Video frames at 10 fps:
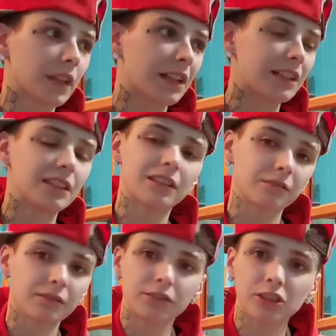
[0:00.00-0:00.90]
and
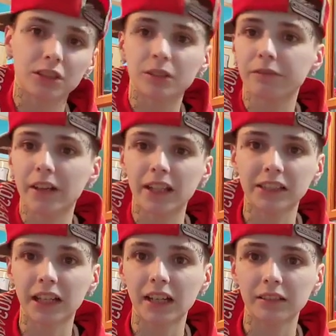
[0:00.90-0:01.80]
just the
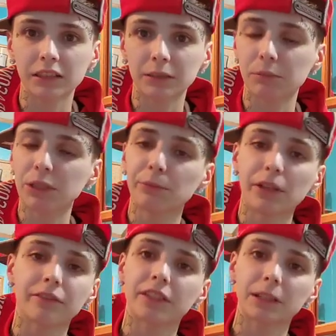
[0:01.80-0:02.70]
fact that like me and
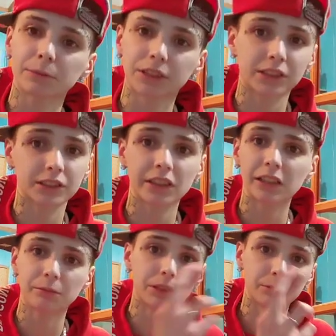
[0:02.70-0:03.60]
my family are
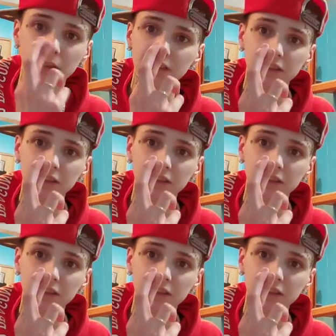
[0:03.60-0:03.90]
tight me and my